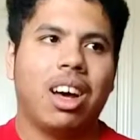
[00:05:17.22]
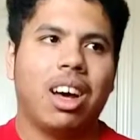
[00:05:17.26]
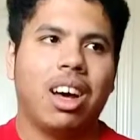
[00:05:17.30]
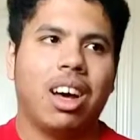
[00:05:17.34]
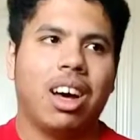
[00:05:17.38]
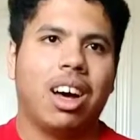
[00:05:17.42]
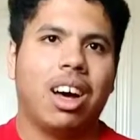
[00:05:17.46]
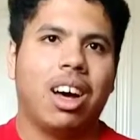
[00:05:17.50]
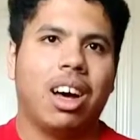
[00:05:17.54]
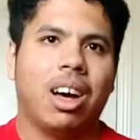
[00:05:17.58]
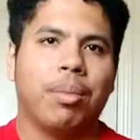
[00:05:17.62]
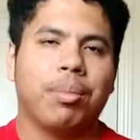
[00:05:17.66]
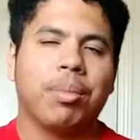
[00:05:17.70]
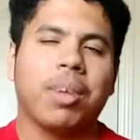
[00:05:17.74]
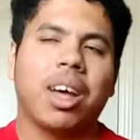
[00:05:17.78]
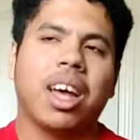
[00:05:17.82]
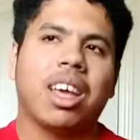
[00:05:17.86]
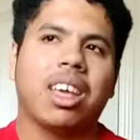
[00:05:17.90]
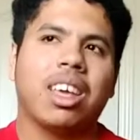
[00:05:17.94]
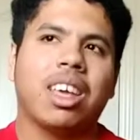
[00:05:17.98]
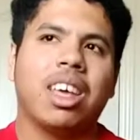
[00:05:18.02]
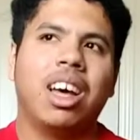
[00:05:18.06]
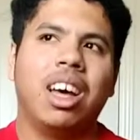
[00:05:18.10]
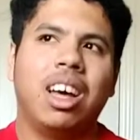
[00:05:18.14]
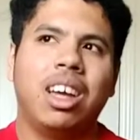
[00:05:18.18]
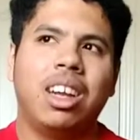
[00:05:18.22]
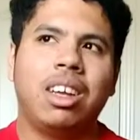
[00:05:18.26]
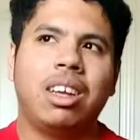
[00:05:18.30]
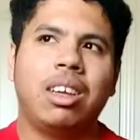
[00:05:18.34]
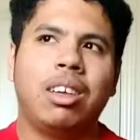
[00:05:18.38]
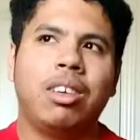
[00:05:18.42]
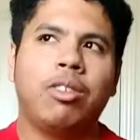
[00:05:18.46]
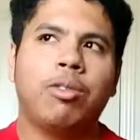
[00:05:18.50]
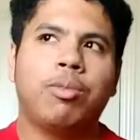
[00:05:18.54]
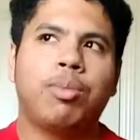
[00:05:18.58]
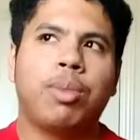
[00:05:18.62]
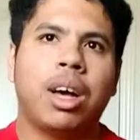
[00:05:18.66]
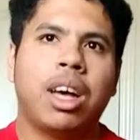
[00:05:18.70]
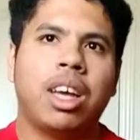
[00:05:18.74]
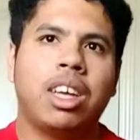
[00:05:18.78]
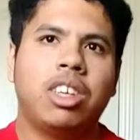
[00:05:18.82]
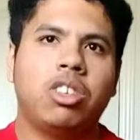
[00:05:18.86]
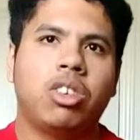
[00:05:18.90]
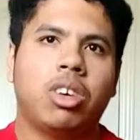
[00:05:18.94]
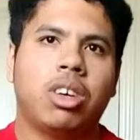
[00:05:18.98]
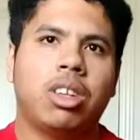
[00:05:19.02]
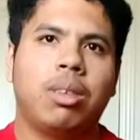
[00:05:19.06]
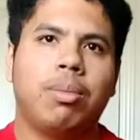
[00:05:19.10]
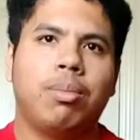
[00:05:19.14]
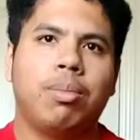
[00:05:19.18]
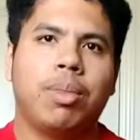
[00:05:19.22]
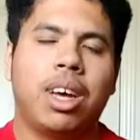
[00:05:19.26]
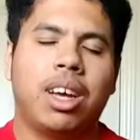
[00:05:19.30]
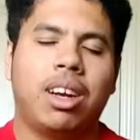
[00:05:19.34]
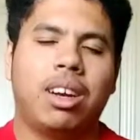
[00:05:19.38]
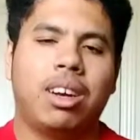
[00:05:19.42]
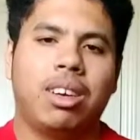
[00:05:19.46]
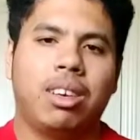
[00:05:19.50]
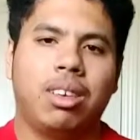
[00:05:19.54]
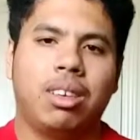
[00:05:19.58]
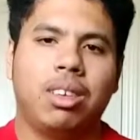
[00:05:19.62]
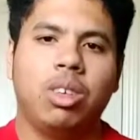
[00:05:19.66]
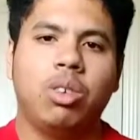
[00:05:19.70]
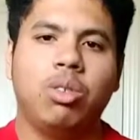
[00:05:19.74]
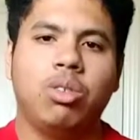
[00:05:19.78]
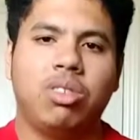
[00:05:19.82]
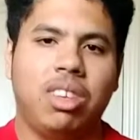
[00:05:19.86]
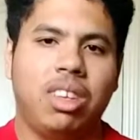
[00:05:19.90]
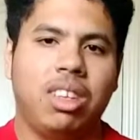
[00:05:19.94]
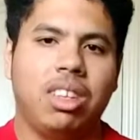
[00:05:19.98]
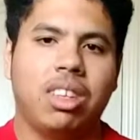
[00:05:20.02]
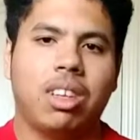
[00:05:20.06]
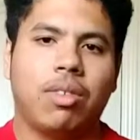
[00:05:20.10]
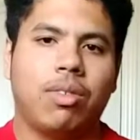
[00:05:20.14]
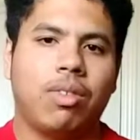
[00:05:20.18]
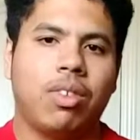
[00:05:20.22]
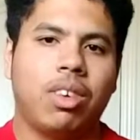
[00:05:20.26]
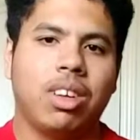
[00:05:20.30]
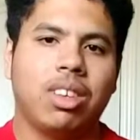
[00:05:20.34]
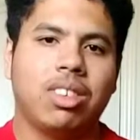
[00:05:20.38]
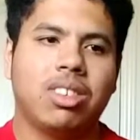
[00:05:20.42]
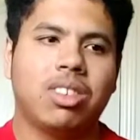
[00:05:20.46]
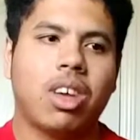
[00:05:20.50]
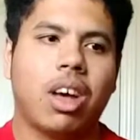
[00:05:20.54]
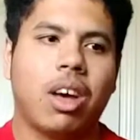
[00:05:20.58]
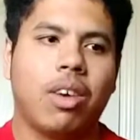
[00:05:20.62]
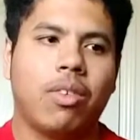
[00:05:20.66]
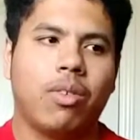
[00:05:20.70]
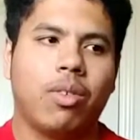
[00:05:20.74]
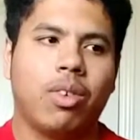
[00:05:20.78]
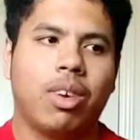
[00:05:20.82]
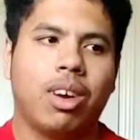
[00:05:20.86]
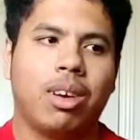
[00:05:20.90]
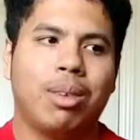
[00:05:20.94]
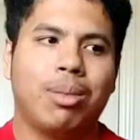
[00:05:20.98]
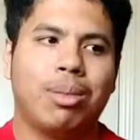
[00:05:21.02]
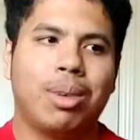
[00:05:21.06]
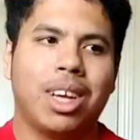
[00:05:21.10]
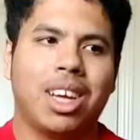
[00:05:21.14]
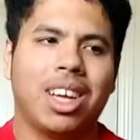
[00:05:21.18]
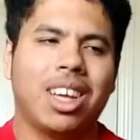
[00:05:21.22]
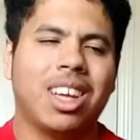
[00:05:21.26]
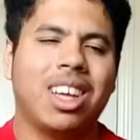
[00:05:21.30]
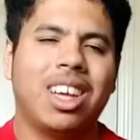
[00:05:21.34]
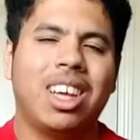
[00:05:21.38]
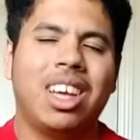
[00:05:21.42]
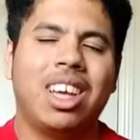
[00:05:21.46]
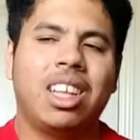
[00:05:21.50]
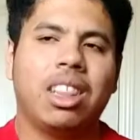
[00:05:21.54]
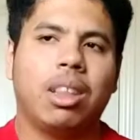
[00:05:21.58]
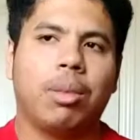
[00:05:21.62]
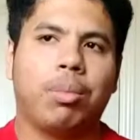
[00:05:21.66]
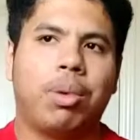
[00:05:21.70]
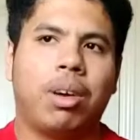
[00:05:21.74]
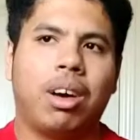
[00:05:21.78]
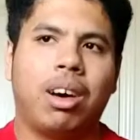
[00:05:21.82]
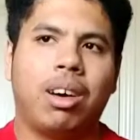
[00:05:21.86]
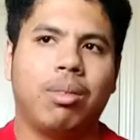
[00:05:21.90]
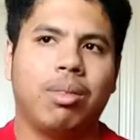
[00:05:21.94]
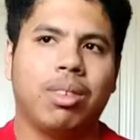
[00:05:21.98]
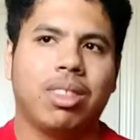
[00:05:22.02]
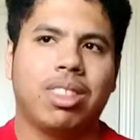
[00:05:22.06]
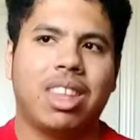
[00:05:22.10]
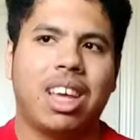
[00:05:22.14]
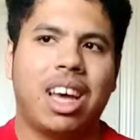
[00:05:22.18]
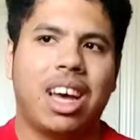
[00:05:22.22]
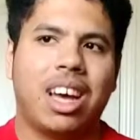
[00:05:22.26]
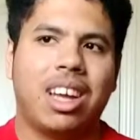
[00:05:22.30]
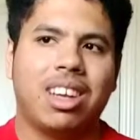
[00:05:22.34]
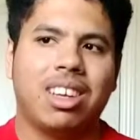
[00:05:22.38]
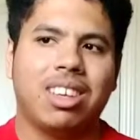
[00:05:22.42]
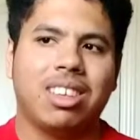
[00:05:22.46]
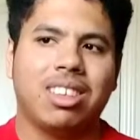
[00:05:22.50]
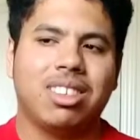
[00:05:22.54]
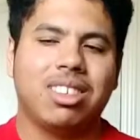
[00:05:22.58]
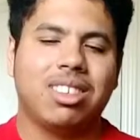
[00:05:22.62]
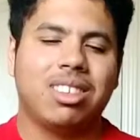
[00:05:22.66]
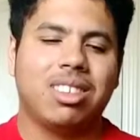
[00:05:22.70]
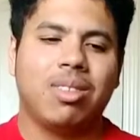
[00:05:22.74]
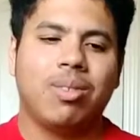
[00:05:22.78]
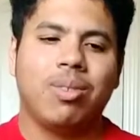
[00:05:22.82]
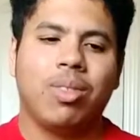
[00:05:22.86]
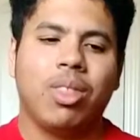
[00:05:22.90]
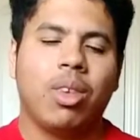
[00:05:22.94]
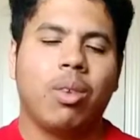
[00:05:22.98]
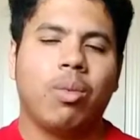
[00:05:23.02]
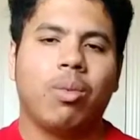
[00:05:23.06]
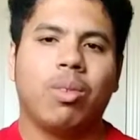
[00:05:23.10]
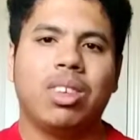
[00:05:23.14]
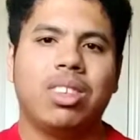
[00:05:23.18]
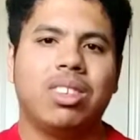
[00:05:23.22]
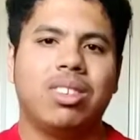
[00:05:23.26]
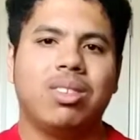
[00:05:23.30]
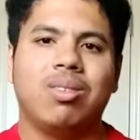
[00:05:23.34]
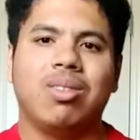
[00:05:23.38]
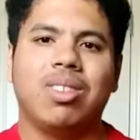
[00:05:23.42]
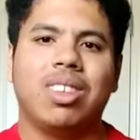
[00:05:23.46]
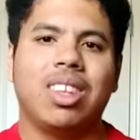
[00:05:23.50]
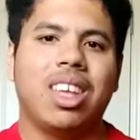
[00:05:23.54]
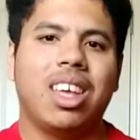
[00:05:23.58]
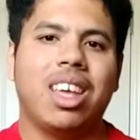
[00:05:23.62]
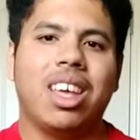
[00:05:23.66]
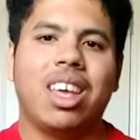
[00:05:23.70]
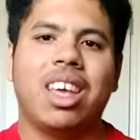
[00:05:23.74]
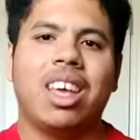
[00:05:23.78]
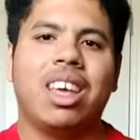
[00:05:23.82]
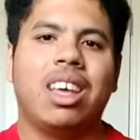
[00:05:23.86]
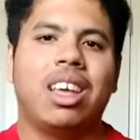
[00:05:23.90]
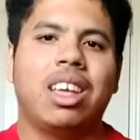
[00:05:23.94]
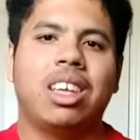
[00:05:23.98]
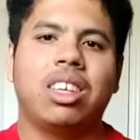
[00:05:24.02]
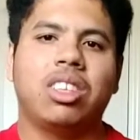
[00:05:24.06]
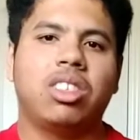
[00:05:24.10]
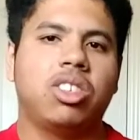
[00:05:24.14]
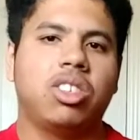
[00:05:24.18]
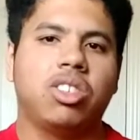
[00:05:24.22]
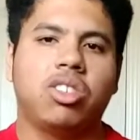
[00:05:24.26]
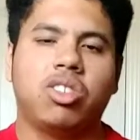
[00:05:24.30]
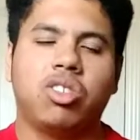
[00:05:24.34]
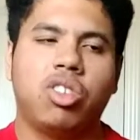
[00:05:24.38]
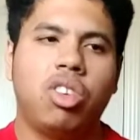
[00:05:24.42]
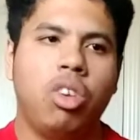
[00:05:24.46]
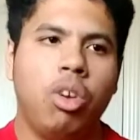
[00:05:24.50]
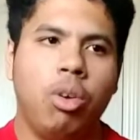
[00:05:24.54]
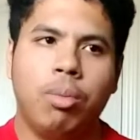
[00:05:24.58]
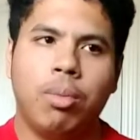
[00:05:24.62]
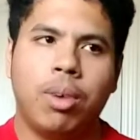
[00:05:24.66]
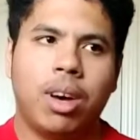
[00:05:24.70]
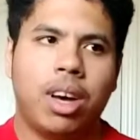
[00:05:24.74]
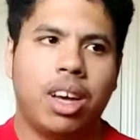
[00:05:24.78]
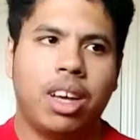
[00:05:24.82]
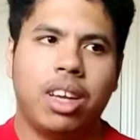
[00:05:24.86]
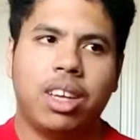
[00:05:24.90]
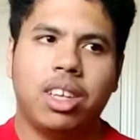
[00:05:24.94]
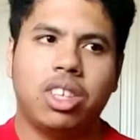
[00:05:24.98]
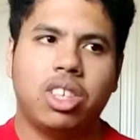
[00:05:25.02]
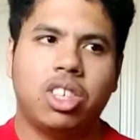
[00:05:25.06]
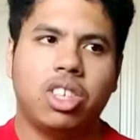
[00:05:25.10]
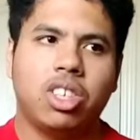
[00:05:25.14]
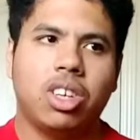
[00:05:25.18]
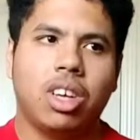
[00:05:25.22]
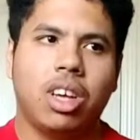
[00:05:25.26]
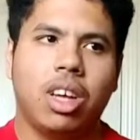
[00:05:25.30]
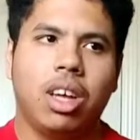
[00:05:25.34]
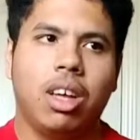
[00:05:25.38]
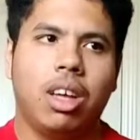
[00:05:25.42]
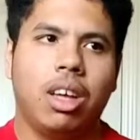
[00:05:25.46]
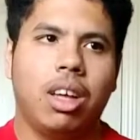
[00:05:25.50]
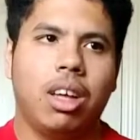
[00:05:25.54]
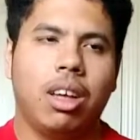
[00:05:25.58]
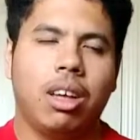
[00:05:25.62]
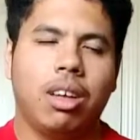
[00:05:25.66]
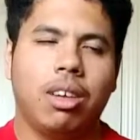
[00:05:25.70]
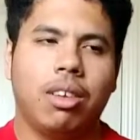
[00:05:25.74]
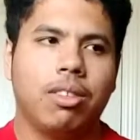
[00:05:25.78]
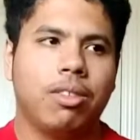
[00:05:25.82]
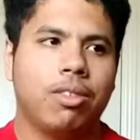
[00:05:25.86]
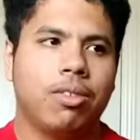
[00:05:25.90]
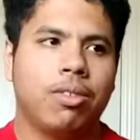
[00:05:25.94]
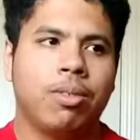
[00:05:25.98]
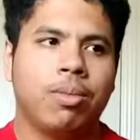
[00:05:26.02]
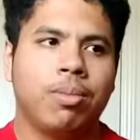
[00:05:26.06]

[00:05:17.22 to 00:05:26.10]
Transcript: Um, I could have probably drawn them better using different software, but the problem with that is when it, it's just too much of